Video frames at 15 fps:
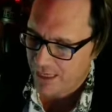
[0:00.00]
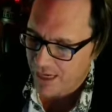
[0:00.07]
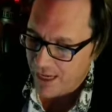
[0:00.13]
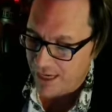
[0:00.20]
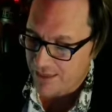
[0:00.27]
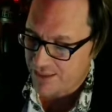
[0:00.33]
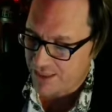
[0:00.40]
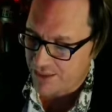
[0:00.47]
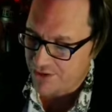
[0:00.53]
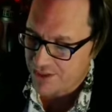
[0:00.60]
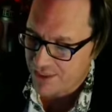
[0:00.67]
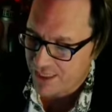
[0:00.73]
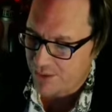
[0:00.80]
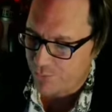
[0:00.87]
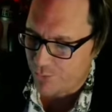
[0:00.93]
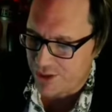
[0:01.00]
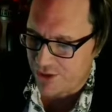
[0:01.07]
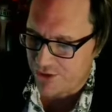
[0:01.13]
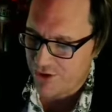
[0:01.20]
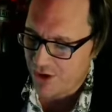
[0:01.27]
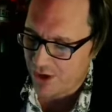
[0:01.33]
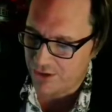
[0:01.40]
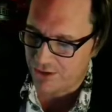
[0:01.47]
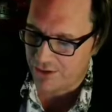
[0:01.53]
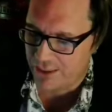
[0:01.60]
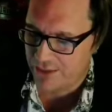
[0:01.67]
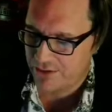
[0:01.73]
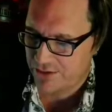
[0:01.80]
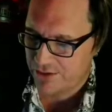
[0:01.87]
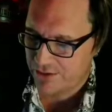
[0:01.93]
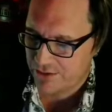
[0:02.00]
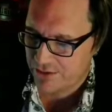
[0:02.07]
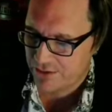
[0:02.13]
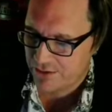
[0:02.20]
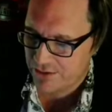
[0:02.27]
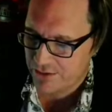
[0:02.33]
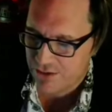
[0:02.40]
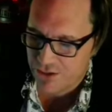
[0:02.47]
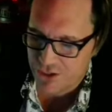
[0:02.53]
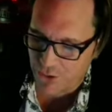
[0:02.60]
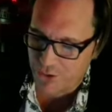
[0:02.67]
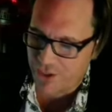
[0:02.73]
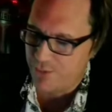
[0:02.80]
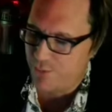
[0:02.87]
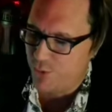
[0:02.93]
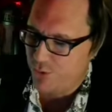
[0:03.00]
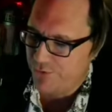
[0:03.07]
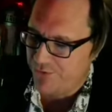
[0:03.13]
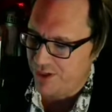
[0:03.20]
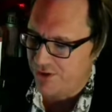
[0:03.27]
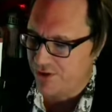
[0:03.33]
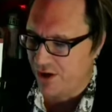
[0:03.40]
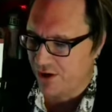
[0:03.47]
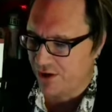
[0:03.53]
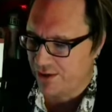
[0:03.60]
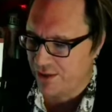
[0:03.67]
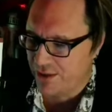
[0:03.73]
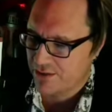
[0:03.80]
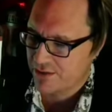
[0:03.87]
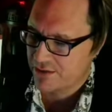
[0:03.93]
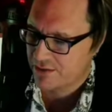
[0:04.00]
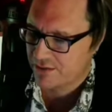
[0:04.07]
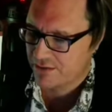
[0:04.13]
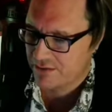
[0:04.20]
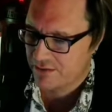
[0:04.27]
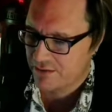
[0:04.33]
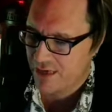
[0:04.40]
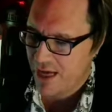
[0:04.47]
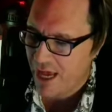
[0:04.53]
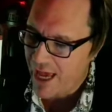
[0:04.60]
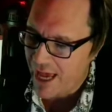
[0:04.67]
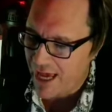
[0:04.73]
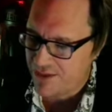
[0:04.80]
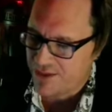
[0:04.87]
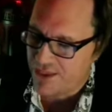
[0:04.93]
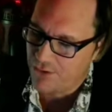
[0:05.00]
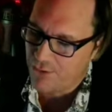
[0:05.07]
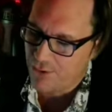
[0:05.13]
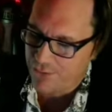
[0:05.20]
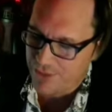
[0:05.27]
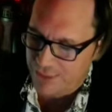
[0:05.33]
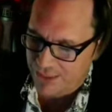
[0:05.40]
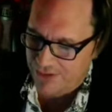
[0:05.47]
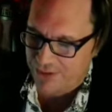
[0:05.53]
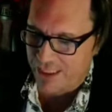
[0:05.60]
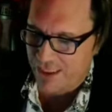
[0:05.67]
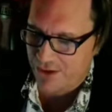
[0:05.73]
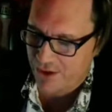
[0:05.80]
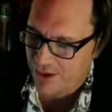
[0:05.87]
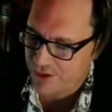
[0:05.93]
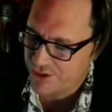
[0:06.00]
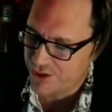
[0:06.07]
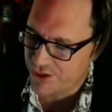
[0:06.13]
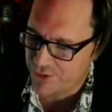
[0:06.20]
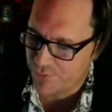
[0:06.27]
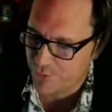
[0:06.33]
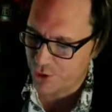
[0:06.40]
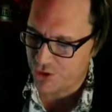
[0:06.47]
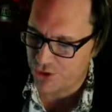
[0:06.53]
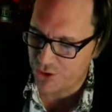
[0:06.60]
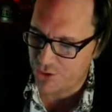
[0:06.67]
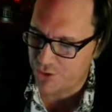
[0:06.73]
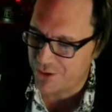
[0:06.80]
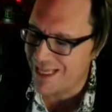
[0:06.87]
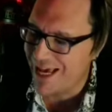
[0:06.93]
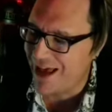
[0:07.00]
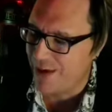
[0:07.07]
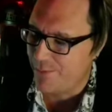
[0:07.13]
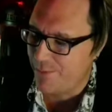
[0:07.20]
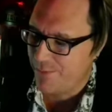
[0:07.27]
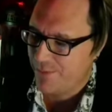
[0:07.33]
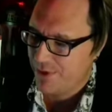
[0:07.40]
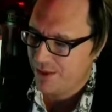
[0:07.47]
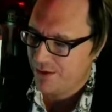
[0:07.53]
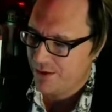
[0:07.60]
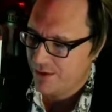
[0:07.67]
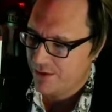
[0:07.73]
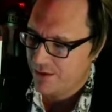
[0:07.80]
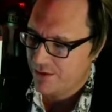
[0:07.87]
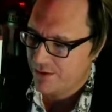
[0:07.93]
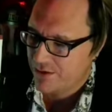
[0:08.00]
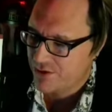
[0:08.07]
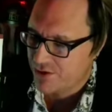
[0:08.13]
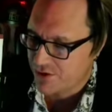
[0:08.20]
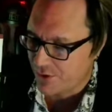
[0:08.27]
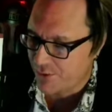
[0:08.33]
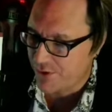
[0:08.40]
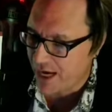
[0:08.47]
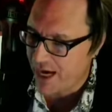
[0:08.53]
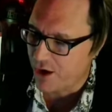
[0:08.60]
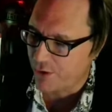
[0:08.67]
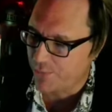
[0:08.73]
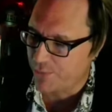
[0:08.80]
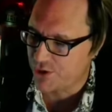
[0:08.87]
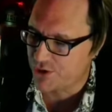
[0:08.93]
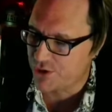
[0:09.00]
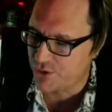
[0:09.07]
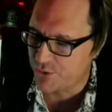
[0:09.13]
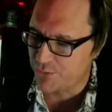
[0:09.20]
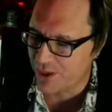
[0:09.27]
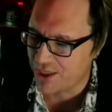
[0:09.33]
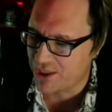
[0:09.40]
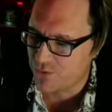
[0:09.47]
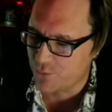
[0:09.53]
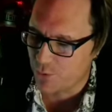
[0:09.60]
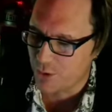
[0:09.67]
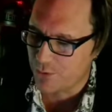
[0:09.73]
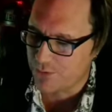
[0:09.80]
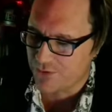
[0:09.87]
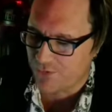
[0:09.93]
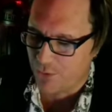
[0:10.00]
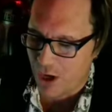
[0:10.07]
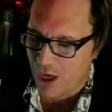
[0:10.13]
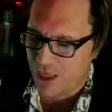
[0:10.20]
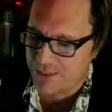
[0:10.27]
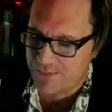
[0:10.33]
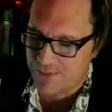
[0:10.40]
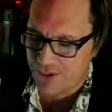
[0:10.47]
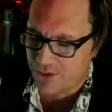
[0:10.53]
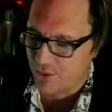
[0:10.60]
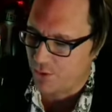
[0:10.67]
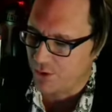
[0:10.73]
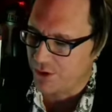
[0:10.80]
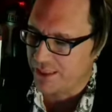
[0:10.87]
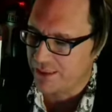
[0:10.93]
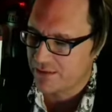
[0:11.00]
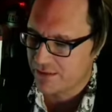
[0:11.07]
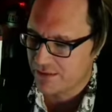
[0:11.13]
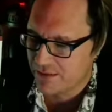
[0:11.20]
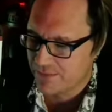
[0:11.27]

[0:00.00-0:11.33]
As their sin was a darkness, so they move in darkness. As their own guilty conscience pursued them, so they are pursued by swarms of wasps and hornets.